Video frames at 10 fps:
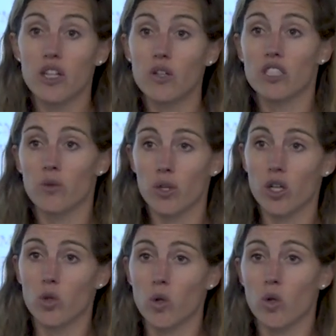So it's a
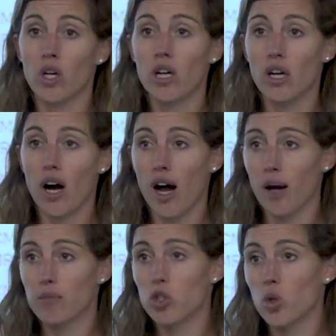really cool
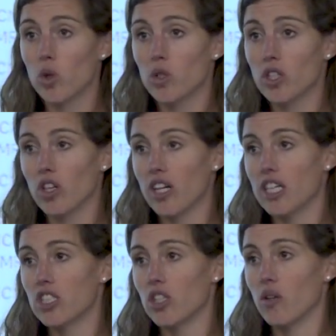tool to look
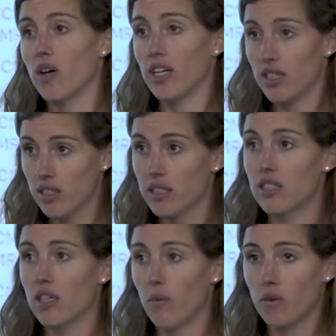into and
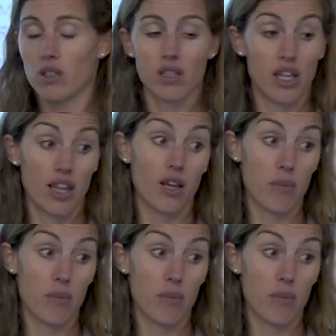that the